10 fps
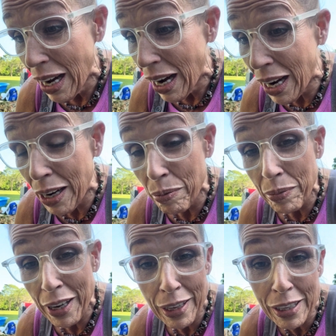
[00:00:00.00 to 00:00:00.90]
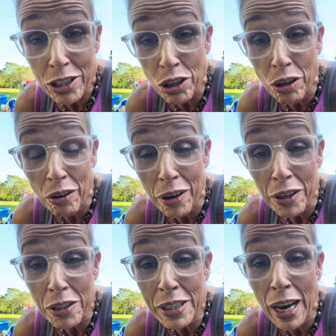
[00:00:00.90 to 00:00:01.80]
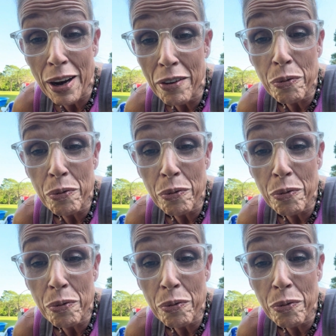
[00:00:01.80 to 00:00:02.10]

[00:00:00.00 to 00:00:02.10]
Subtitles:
that you can grow yourself.